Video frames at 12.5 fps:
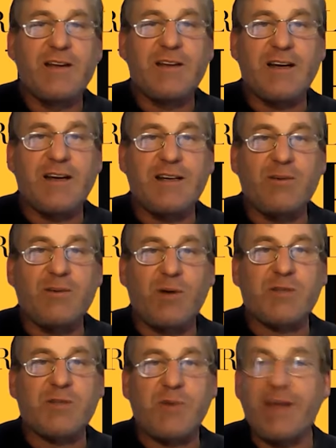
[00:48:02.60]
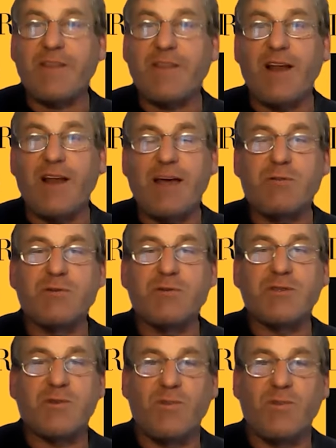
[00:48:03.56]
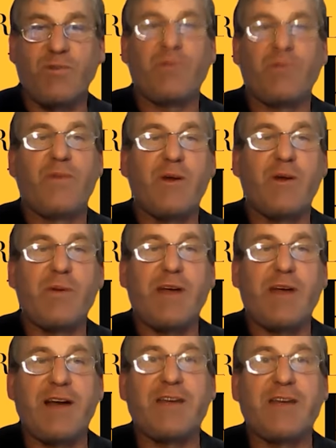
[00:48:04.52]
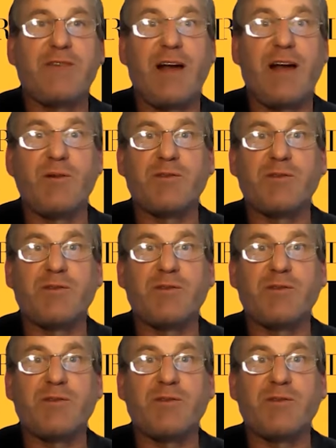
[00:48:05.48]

Uh, once we get the labels, there'll be honey available.